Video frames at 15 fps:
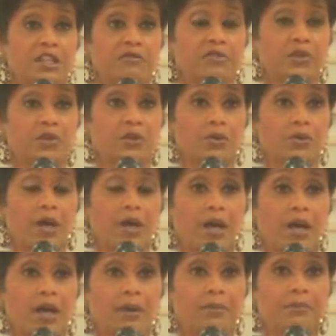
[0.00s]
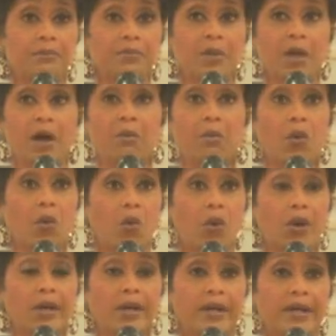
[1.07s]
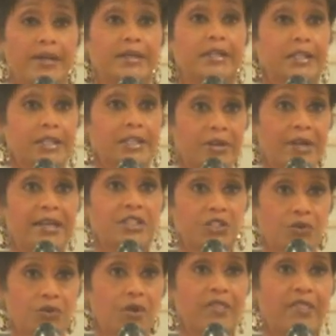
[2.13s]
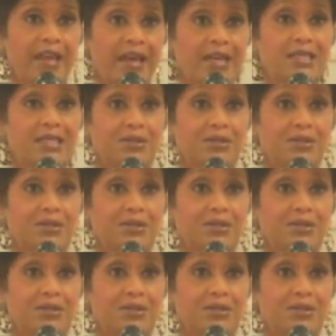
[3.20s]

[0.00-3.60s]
you a more clear answer on that.